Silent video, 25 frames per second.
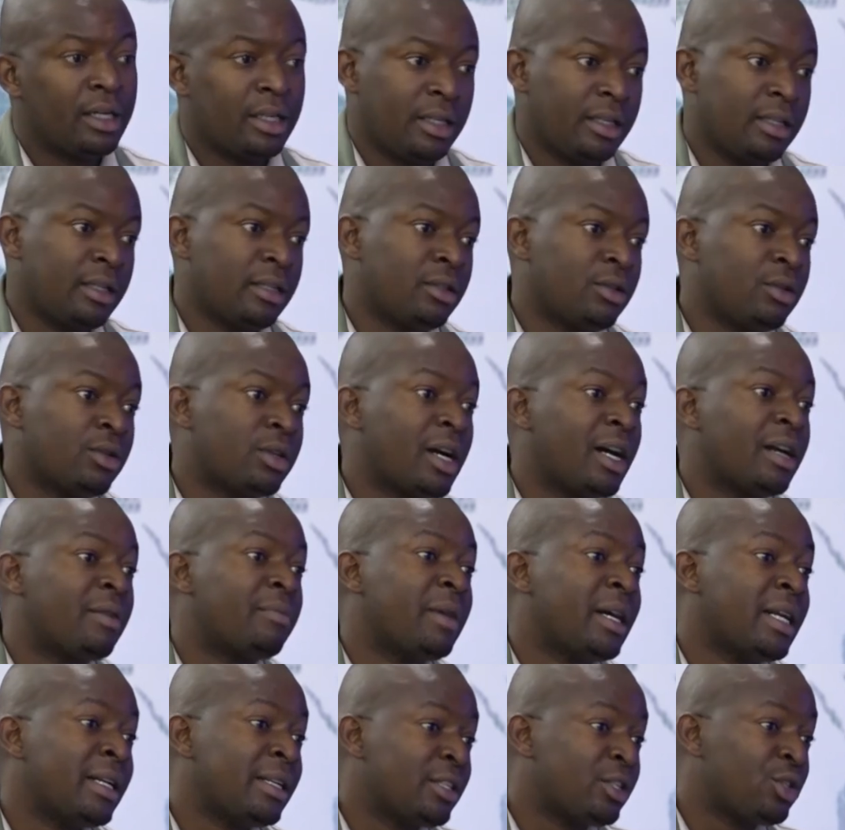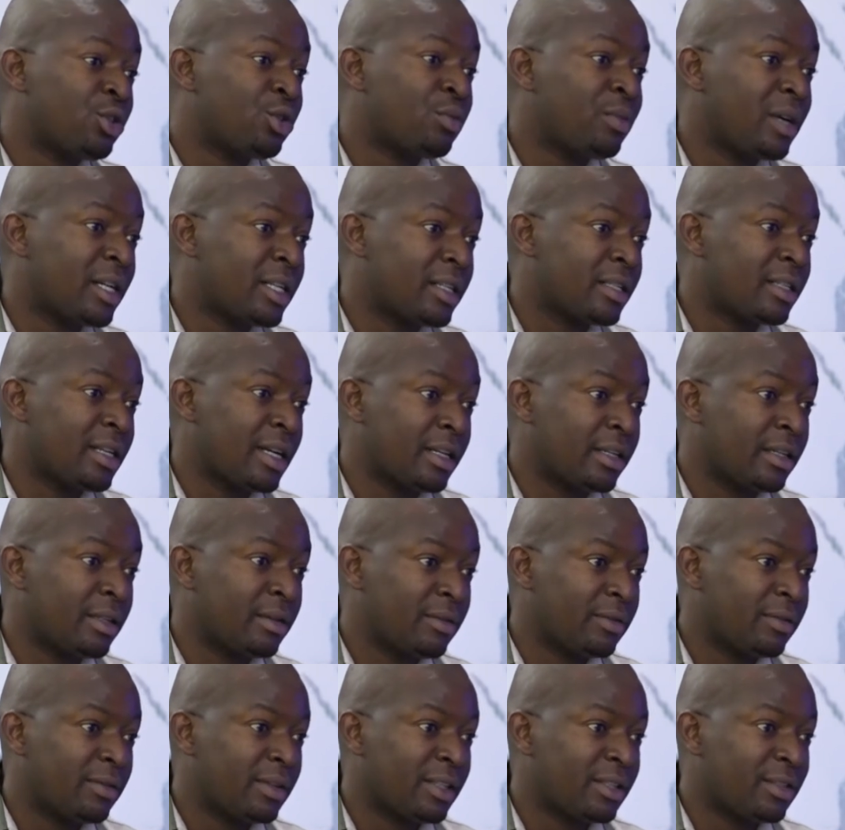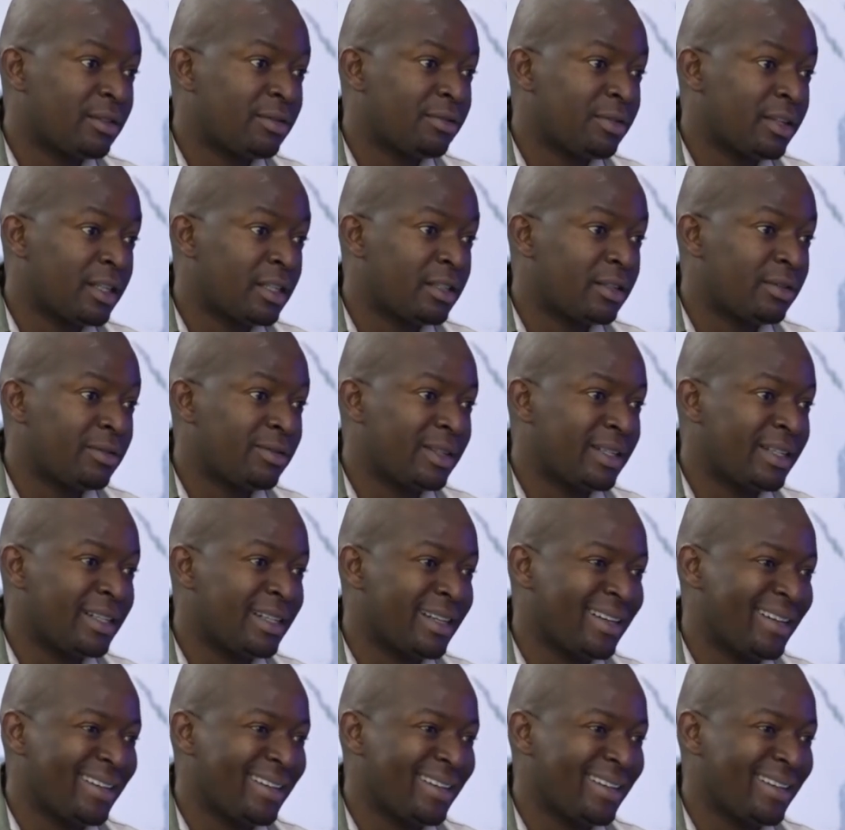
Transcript: There's, you can't manage too much sun as effectively.